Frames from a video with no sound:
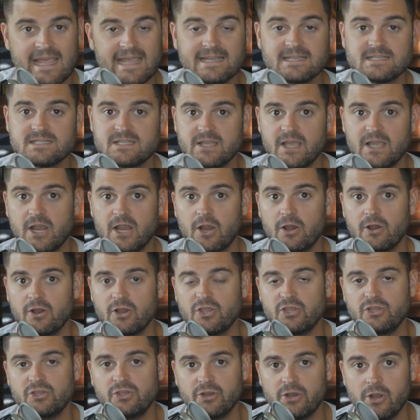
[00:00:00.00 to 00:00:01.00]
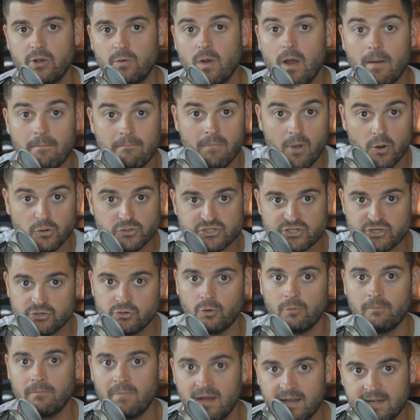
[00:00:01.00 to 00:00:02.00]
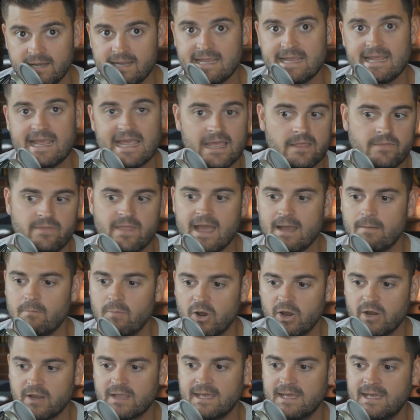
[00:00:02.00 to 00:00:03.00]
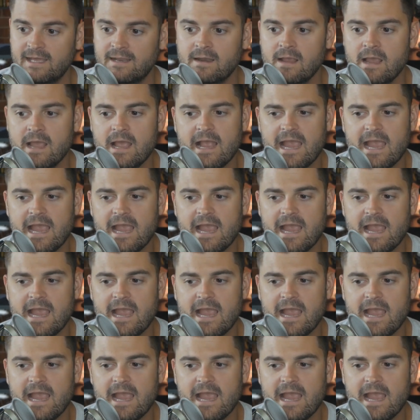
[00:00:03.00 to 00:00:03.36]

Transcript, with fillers: Is there, emotional money in that market?